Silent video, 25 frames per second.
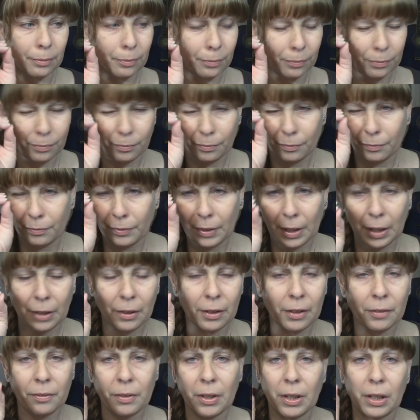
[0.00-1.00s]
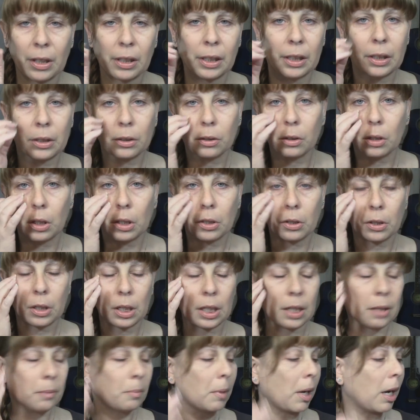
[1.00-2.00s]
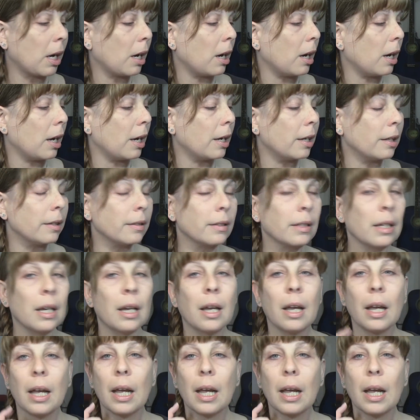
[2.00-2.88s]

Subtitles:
very little underneath my eyes,